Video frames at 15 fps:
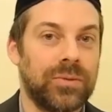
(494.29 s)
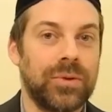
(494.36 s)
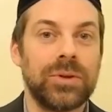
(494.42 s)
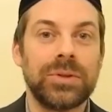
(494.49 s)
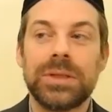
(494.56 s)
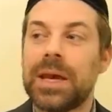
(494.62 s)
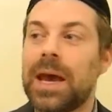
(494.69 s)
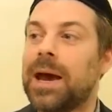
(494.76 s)

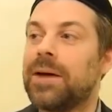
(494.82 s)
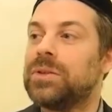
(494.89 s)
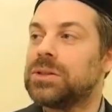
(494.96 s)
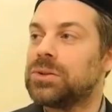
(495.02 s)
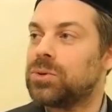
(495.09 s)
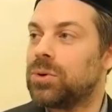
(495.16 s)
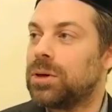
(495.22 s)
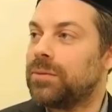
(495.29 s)
First, you have the
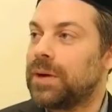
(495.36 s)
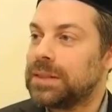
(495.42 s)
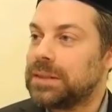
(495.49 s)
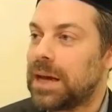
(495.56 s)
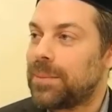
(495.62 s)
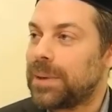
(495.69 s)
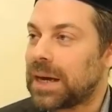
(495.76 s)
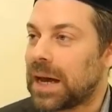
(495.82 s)
story about
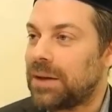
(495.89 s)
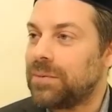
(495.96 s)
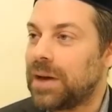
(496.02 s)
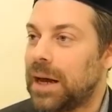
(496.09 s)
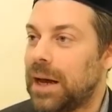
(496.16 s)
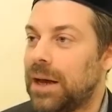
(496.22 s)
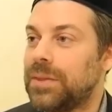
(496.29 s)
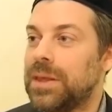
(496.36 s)
Adam and
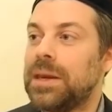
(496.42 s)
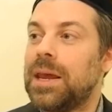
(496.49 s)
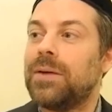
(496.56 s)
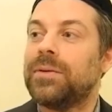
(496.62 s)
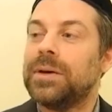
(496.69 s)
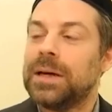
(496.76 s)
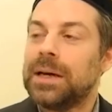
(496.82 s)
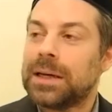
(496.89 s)
Chava. Then you
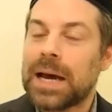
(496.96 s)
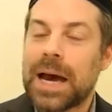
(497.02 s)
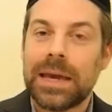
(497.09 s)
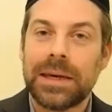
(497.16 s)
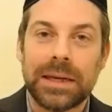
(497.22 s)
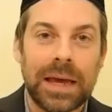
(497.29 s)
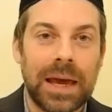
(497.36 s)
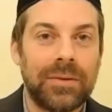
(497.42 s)
have
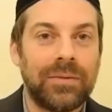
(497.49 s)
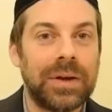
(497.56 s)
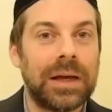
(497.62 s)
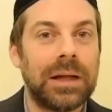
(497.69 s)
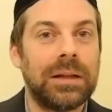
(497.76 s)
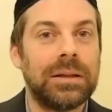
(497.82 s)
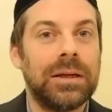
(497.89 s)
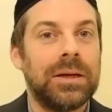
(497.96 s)
Cain and
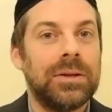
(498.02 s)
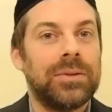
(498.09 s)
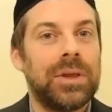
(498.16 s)
Hevel.